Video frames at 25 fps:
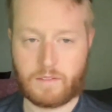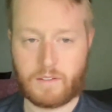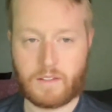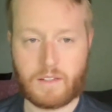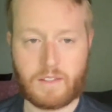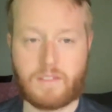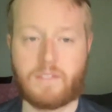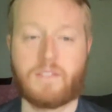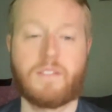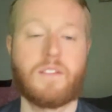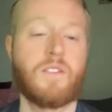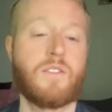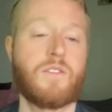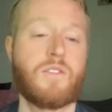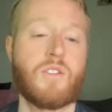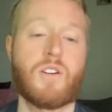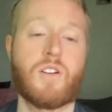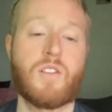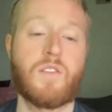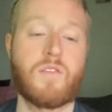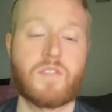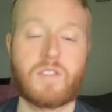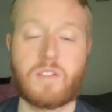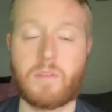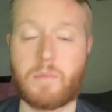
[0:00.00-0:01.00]

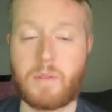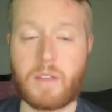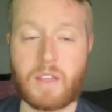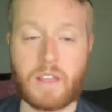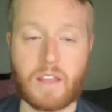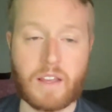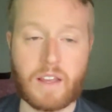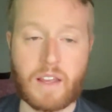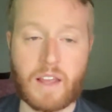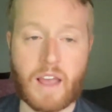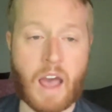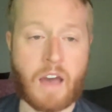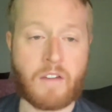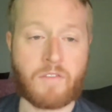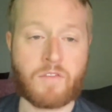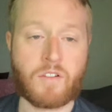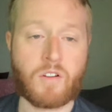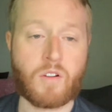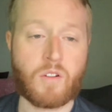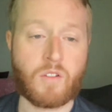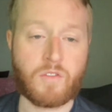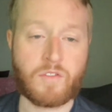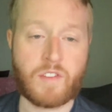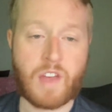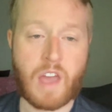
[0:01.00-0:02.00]
deserves to be a half a
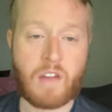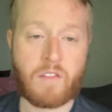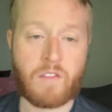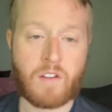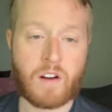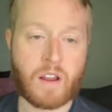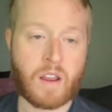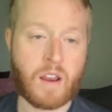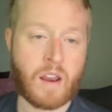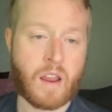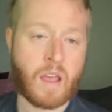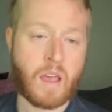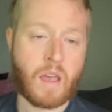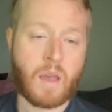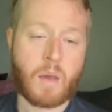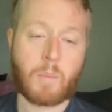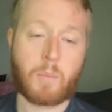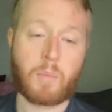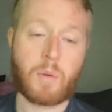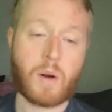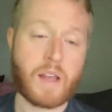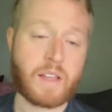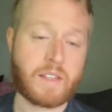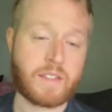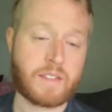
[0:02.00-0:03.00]
goal favorite.
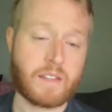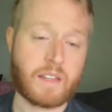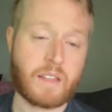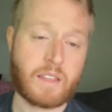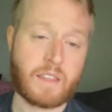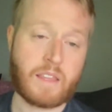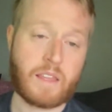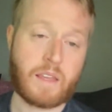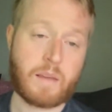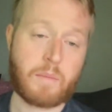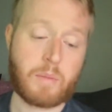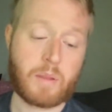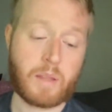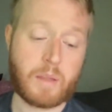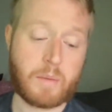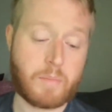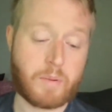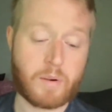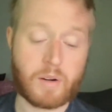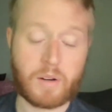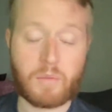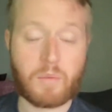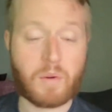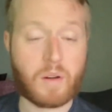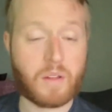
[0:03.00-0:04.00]
Brest, I think, played
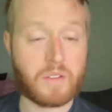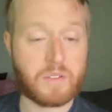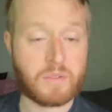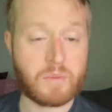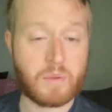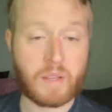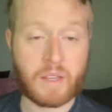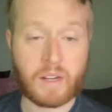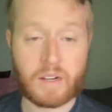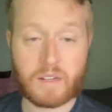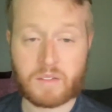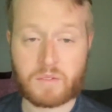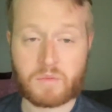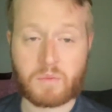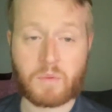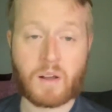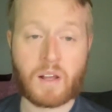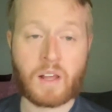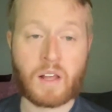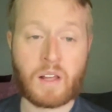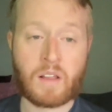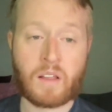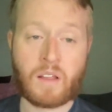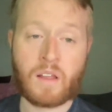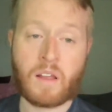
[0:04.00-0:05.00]
pretty well this weekend as
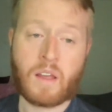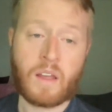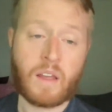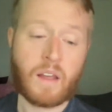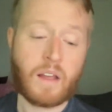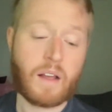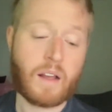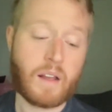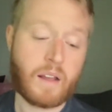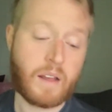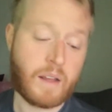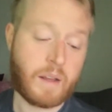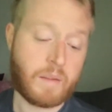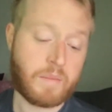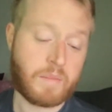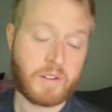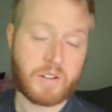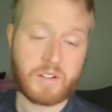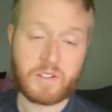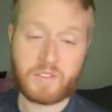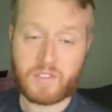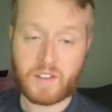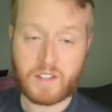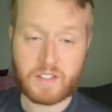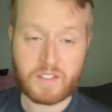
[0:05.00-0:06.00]
well.
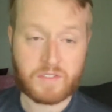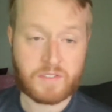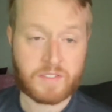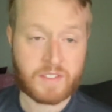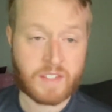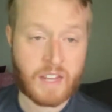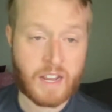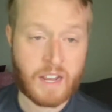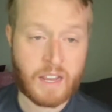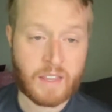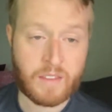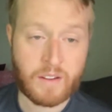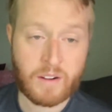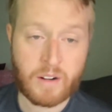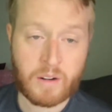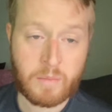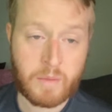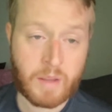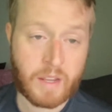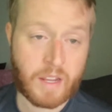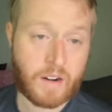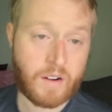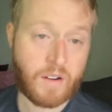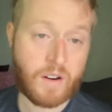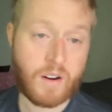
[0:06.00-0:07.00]
Their defensive side, they're going to
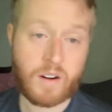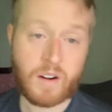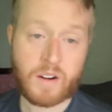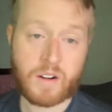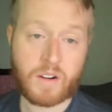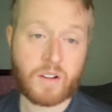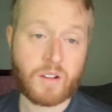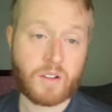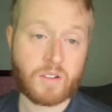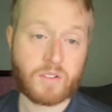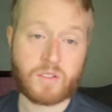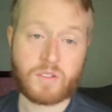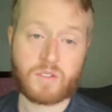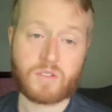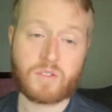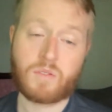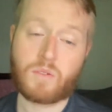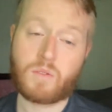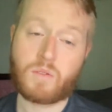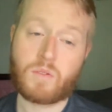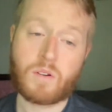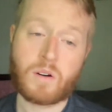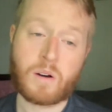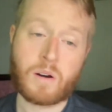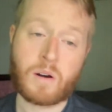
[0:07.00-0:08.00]
make it hard on Nantes to
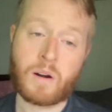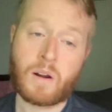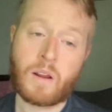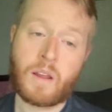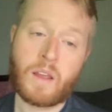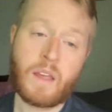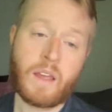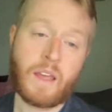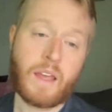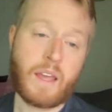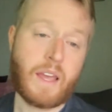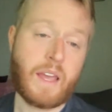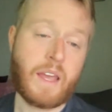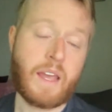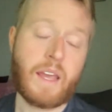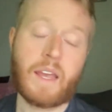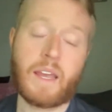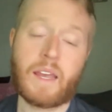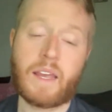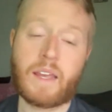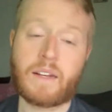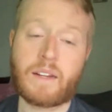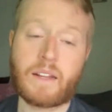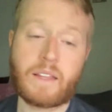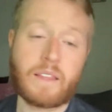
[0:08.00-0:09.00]
score.
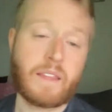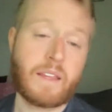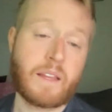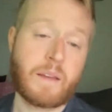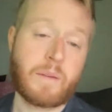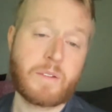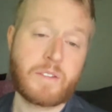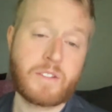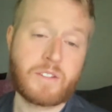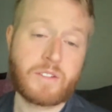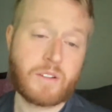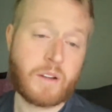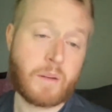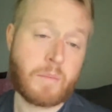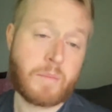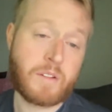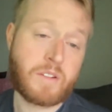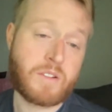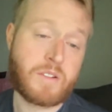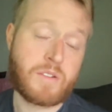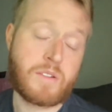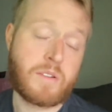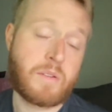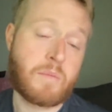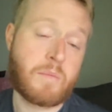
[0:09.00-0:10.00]
And I think I'm
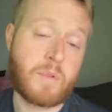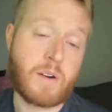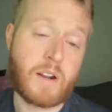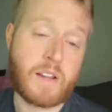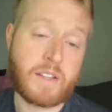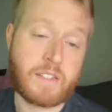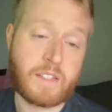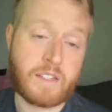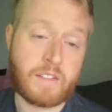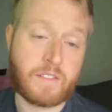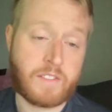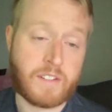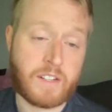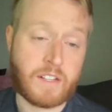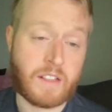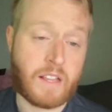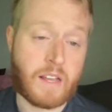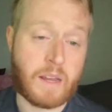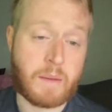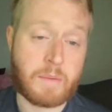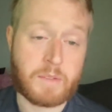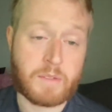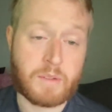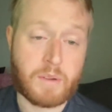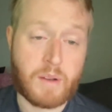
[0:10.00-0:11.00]
interested in Brest if it
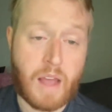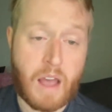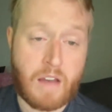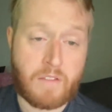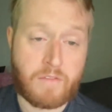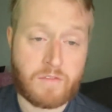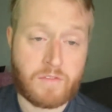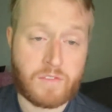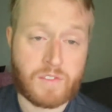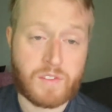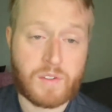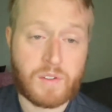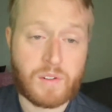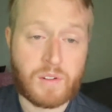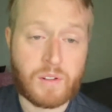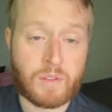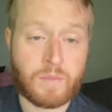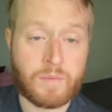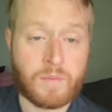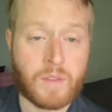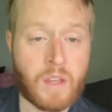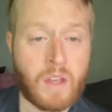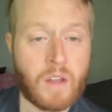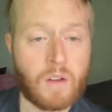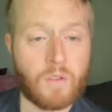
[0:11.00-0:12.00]
climbs to a half of a
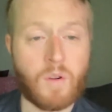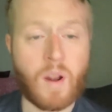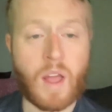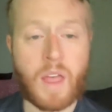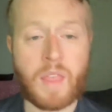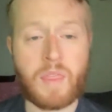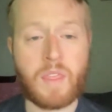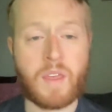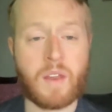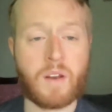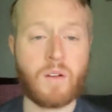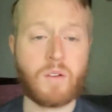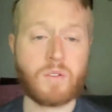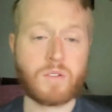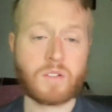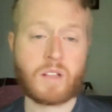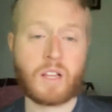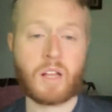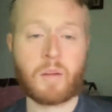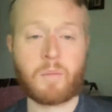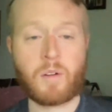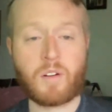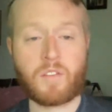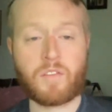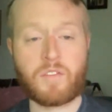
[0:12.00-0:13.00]
goal. Rennes then hosts
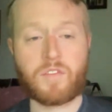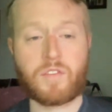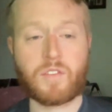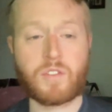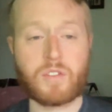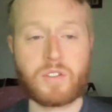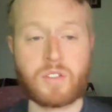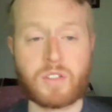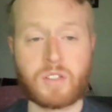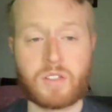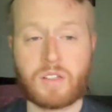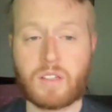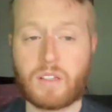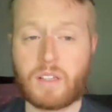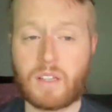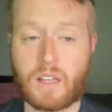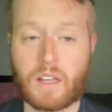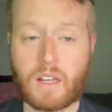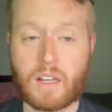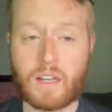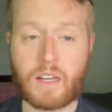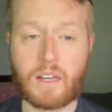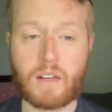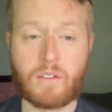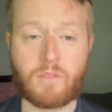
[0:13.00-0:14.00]
Clermont Foot.
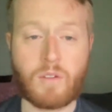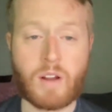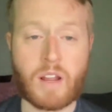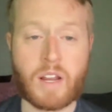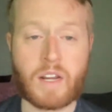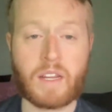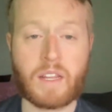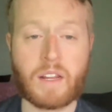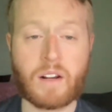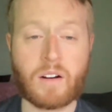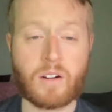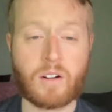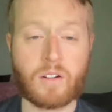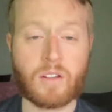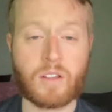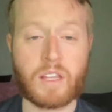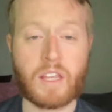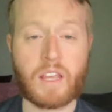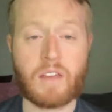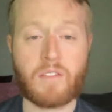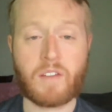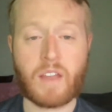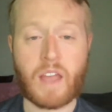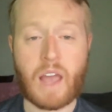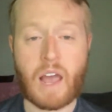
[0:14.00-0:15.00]
Rennes currently
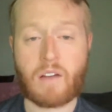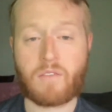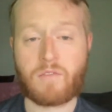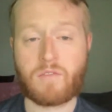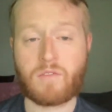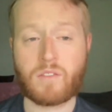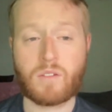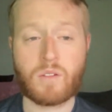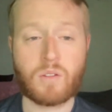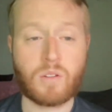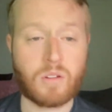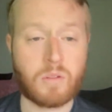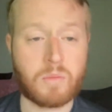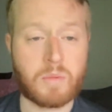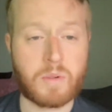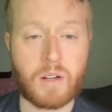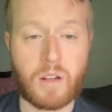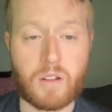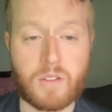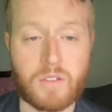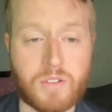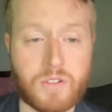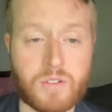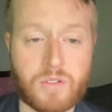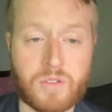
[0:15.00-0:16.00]
giving half of a goal, but
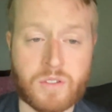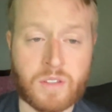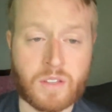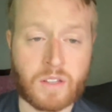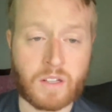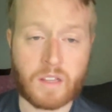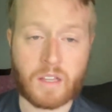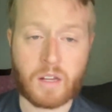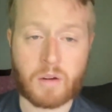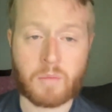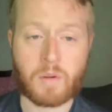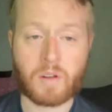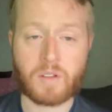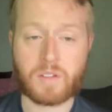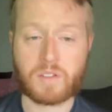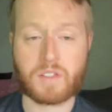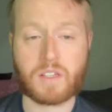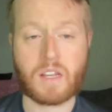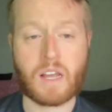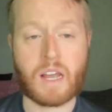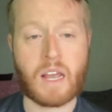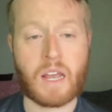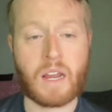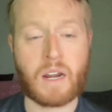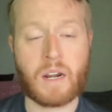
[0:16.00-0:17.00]
all the juice on the Clermont
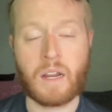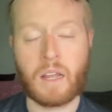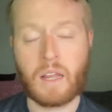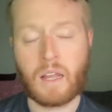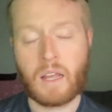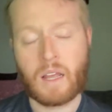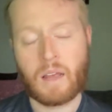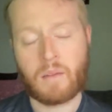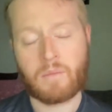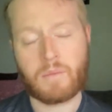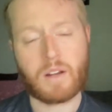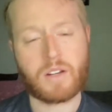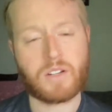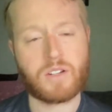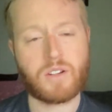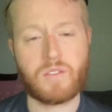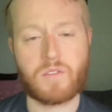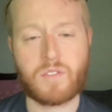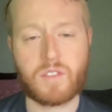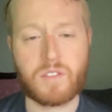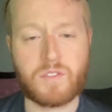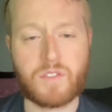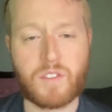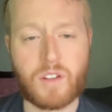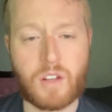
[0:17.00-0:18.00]
side. I'm not
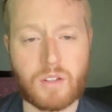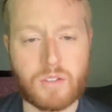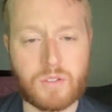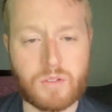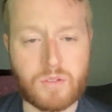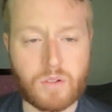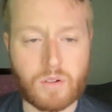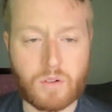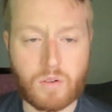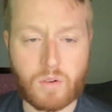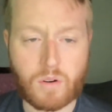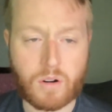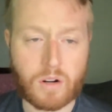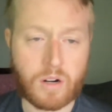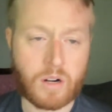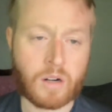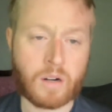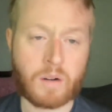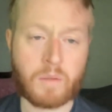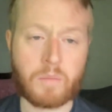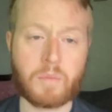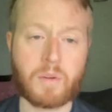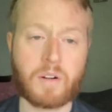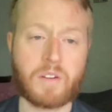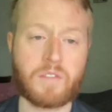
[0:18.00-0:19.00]
sure if this falls to a
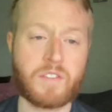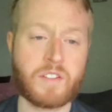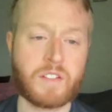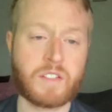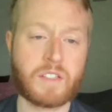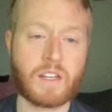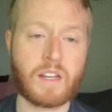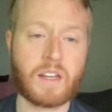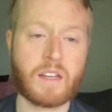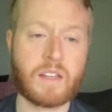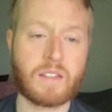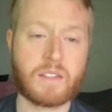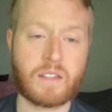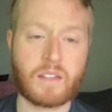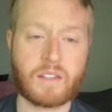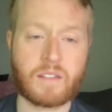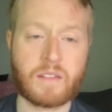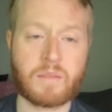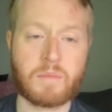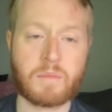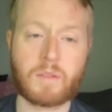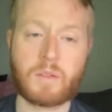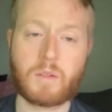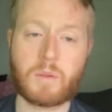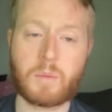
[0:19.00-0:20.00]
1/4, but if it does, that
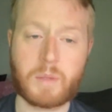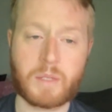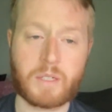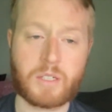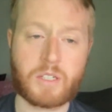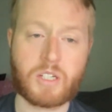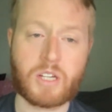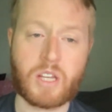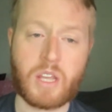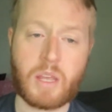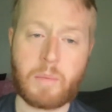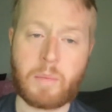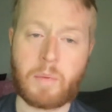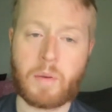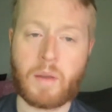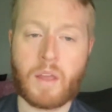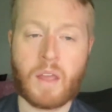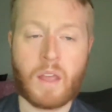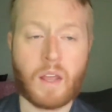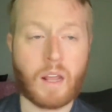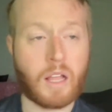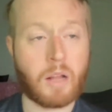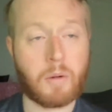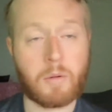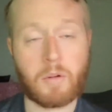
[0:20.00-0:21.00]
seems a little bit cheap.
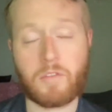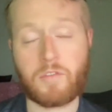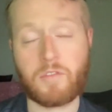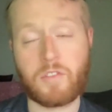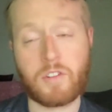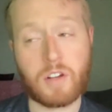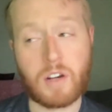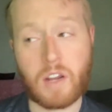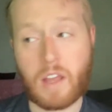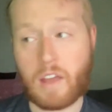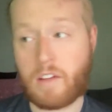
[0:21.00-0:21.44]
Clermont Foot